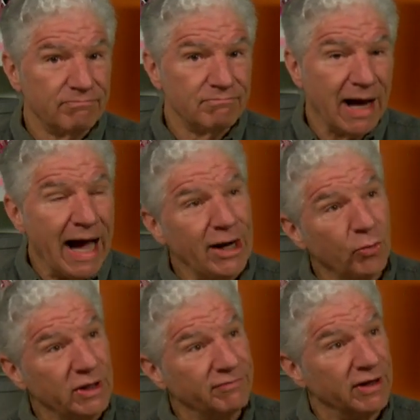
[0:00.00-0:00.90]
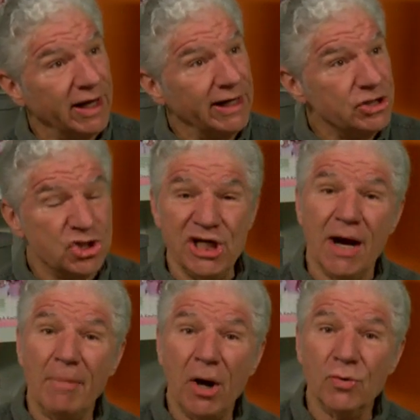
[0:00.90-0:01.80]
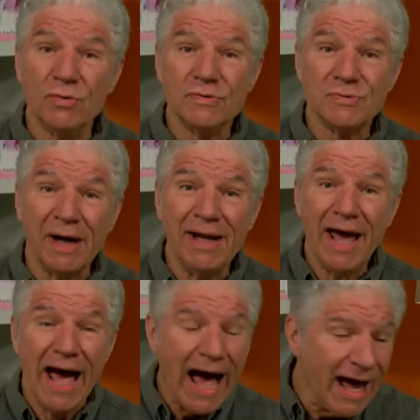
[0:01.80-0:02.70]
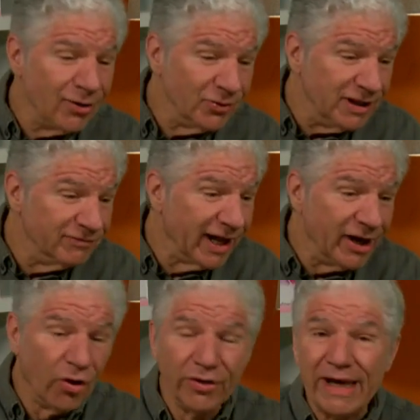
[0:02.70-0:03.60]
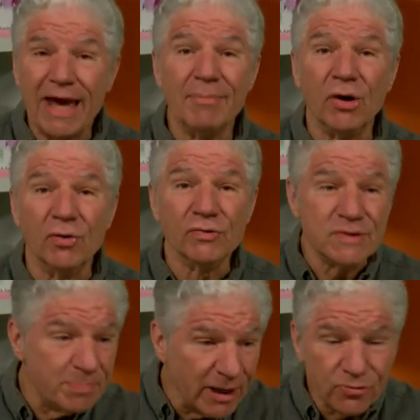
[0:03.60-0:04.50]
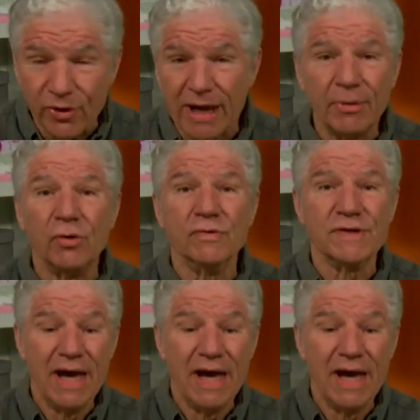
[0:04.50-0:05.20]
I don't even like GMOs, right? I don't even like all the chemicals, the petrochemicals.